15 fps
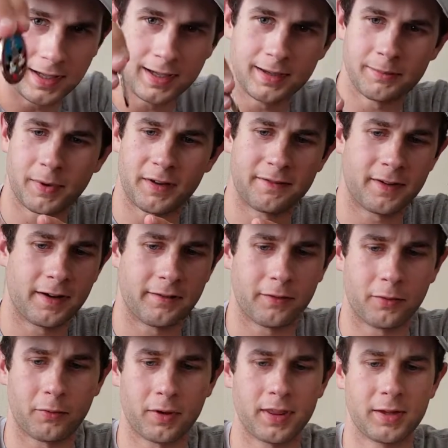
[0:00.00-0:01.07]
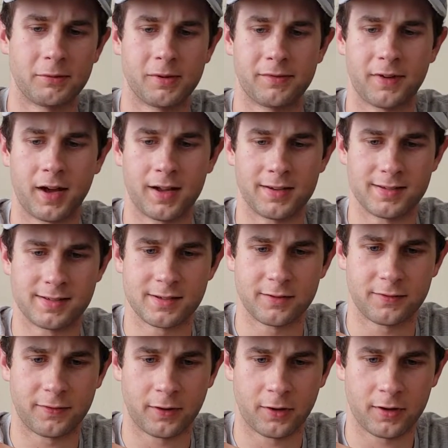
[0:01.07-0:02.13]
my favorite one that we've gotten so
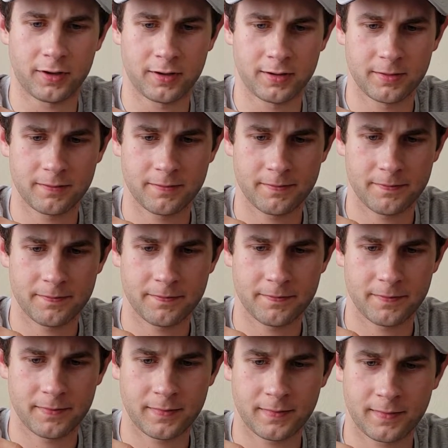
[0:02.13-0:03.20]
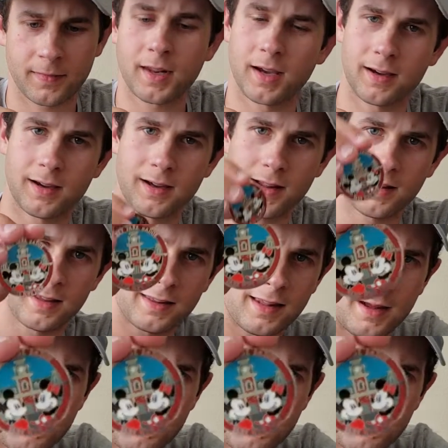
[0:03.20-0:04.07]
far. I like that one a